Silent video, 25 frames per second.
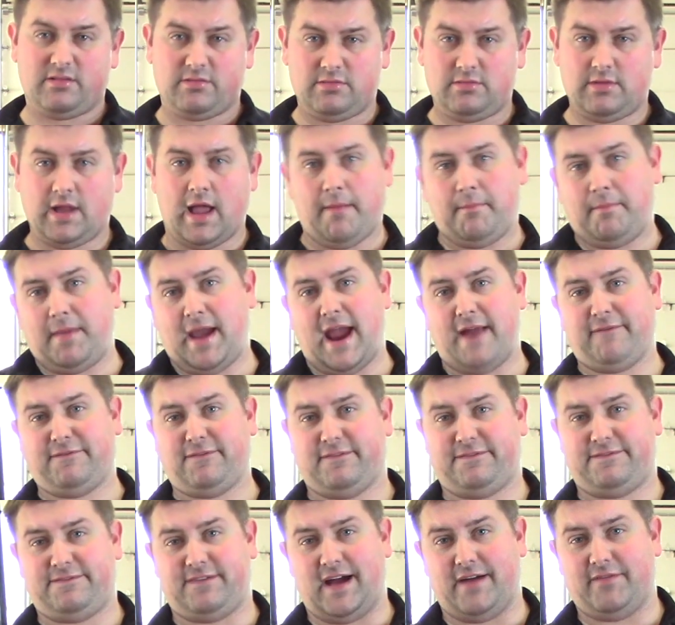not bad for
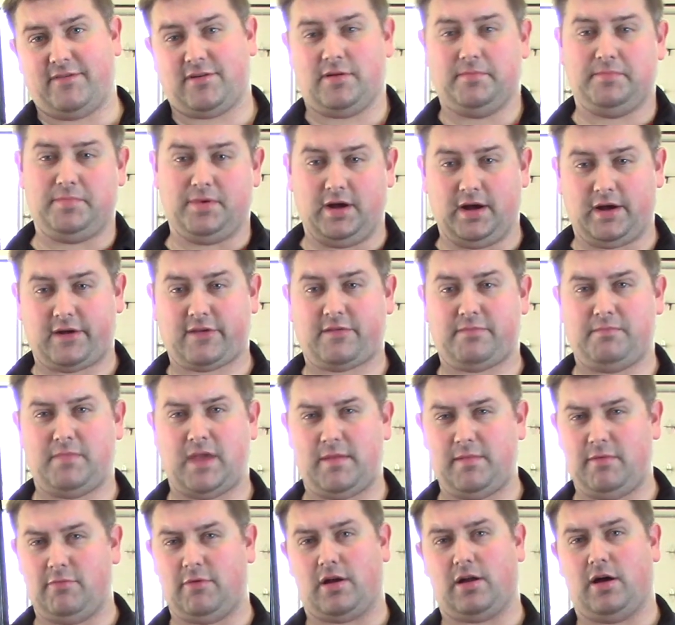500 bucks.
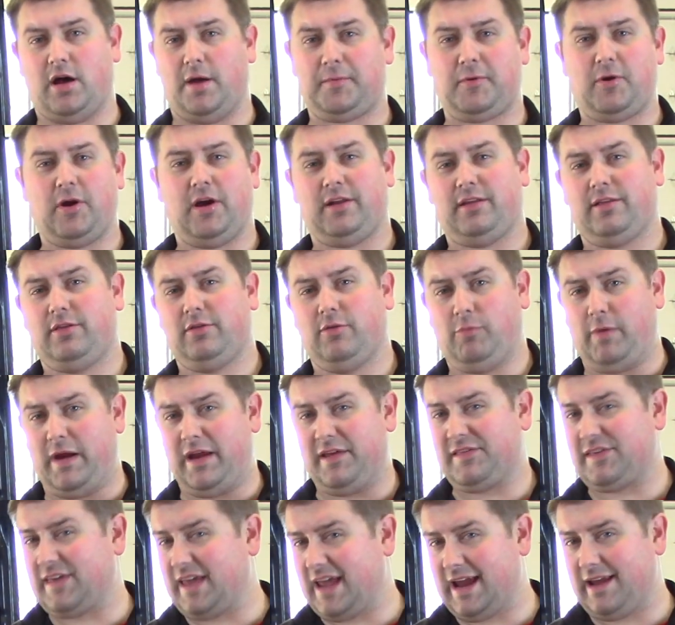Maybe want to upgrade the
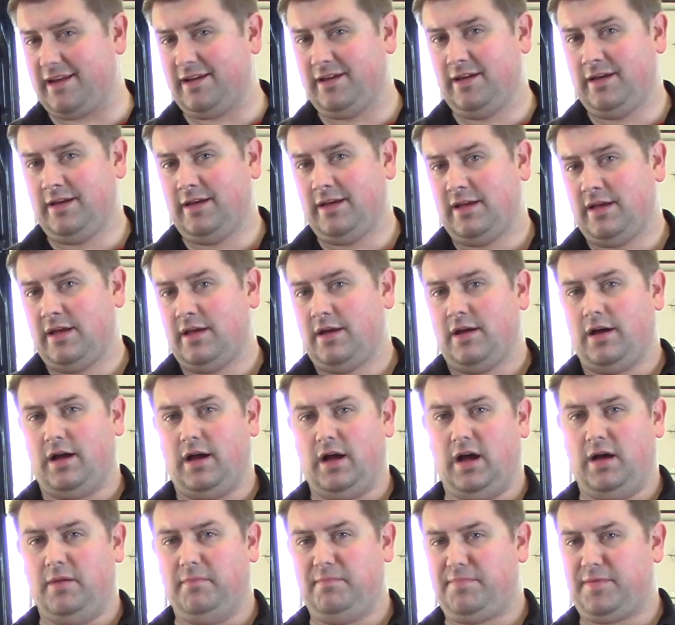wastegate,
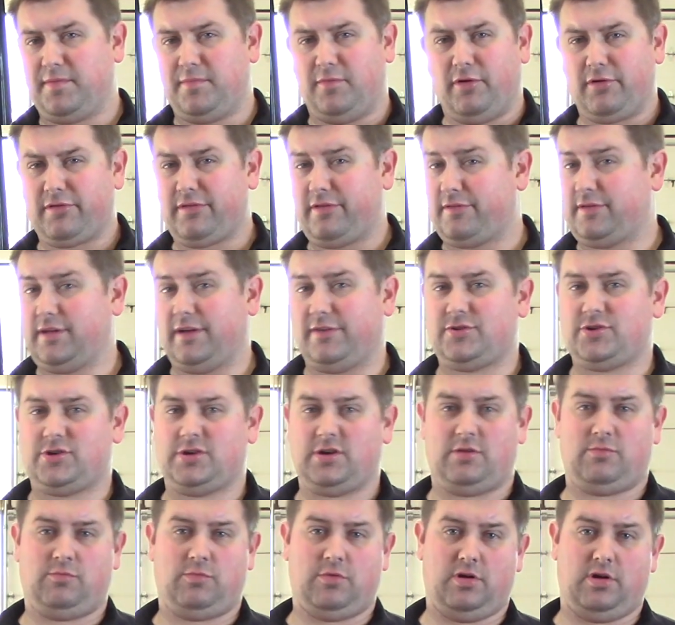but most of the stuff
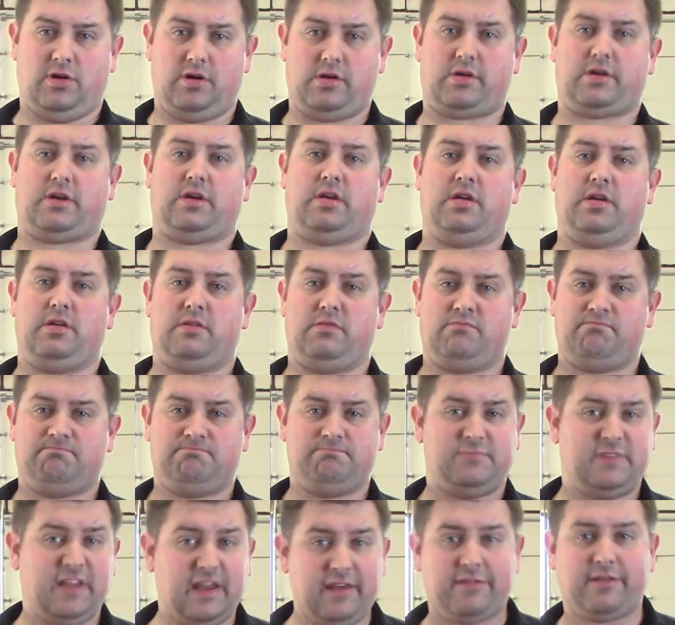should work
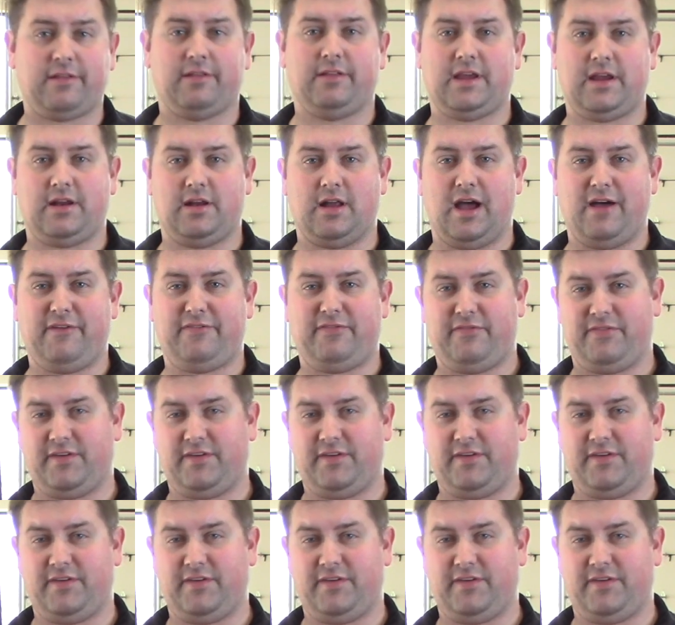decently enough.